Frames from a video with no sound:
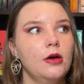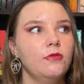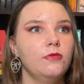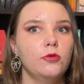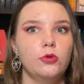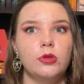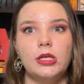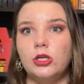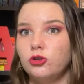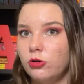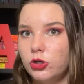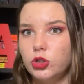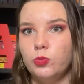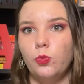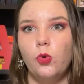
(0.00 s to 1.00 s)
for the
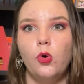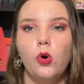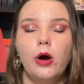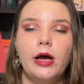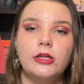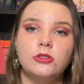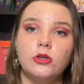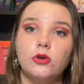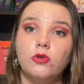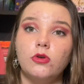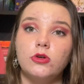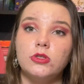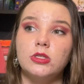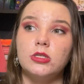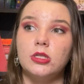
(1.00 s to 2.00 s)
Trojan War and
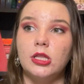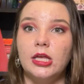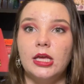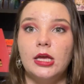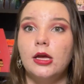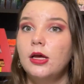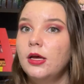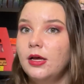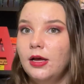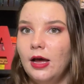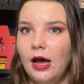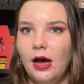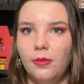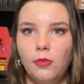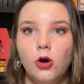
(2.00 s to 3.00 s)
across the
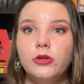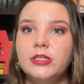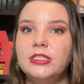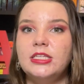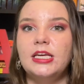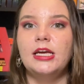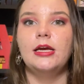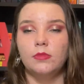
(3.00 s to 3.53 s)
Odyssey.